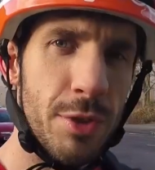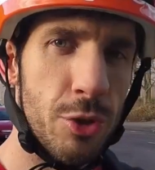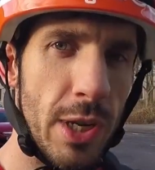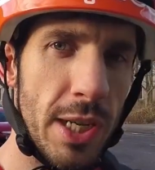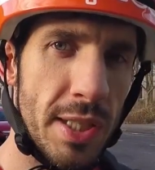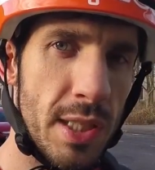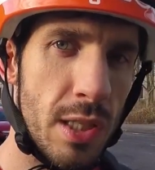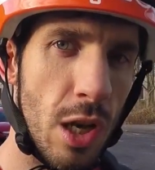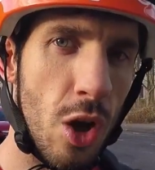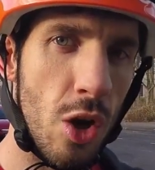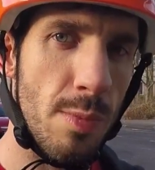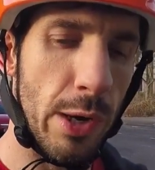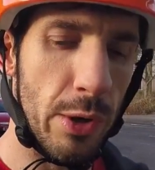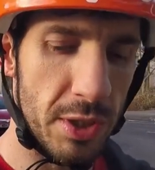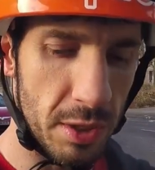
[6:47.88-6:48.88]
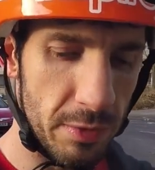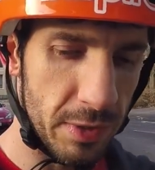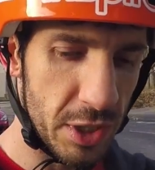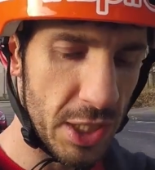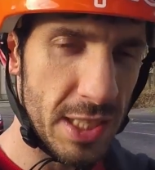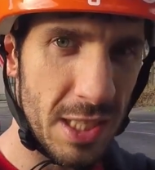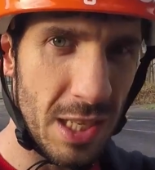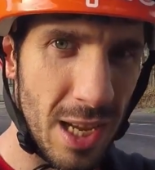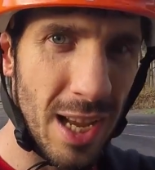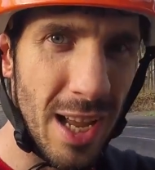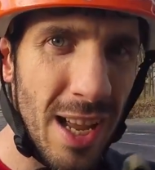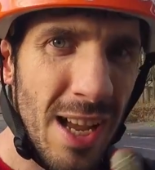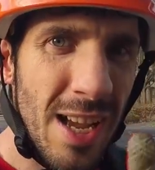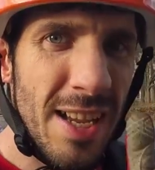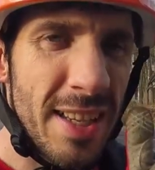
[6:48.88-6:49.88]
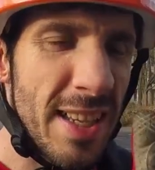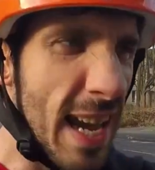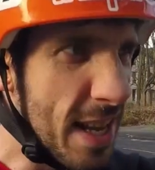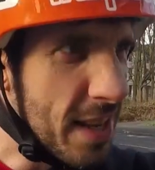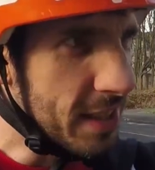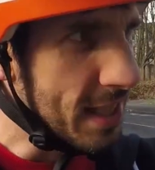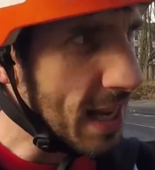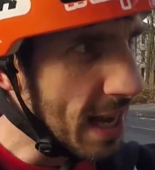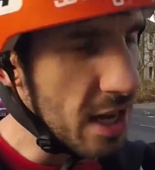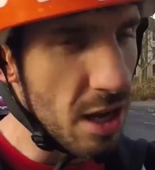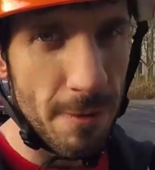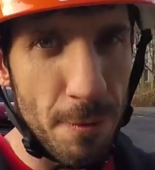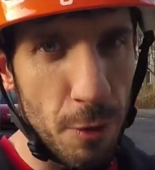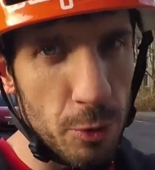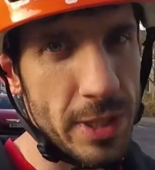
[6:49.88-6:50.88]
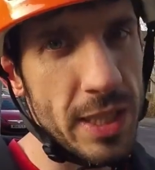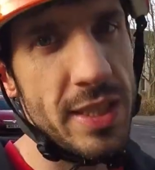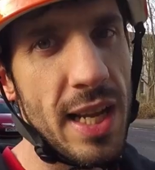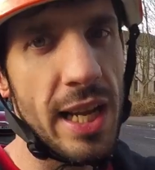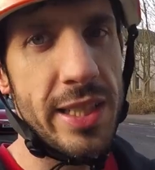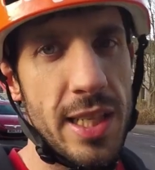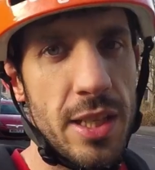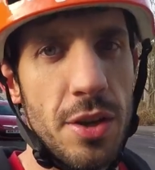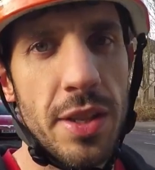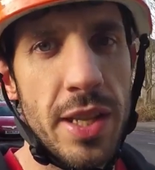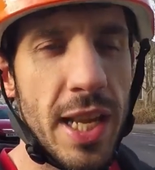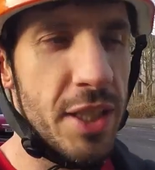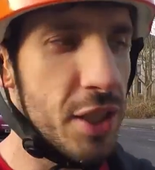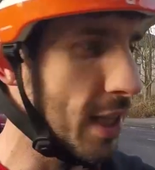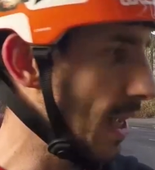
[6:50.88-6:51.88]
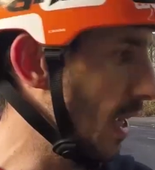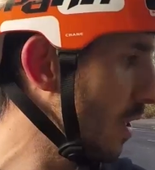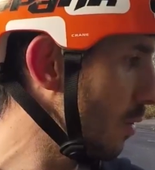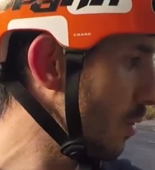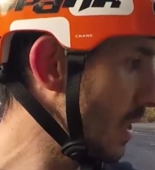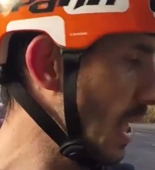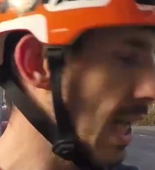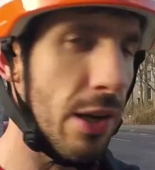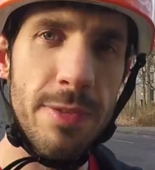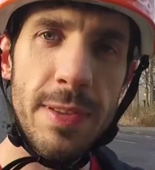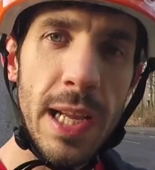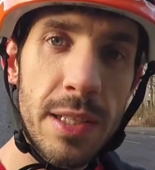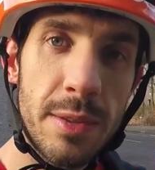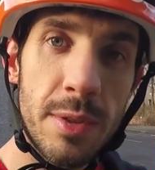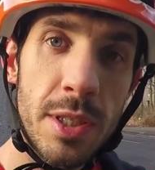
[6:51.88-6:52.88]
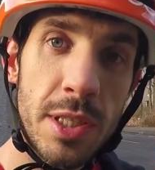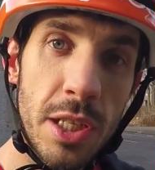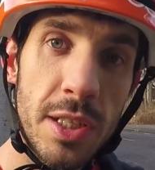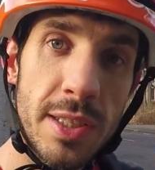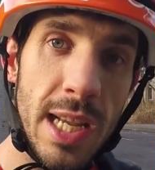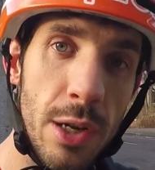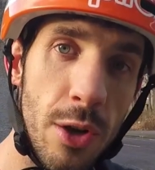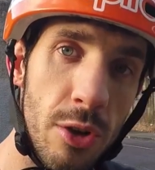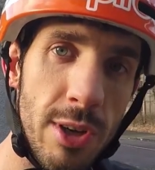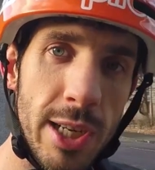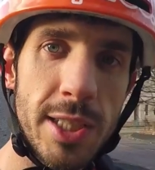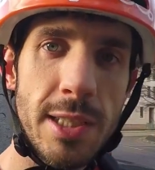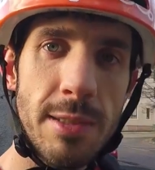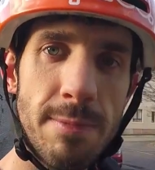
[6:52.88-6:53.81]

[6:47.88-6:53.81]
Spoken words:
try slow-mo or something, just to get the tyre folding nicely on the edge there. We'll see how if that turns out all right.